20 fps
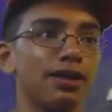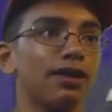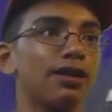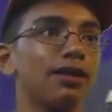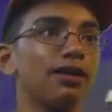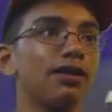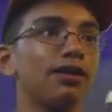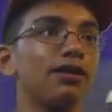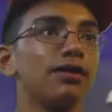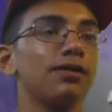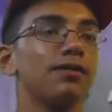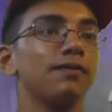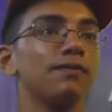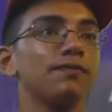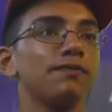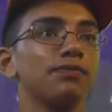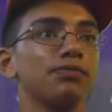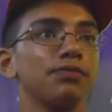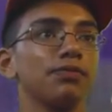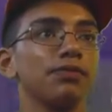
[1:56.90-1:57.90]

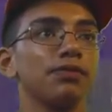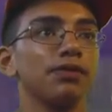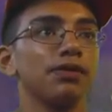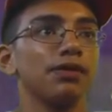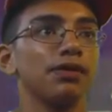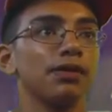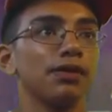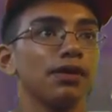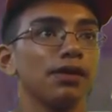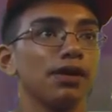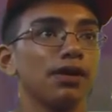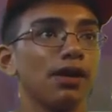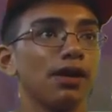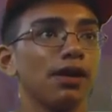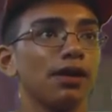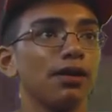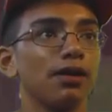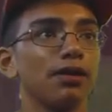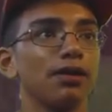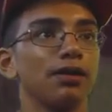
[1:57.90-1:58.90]

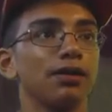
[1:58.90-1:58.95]
No one is speaking in this clip.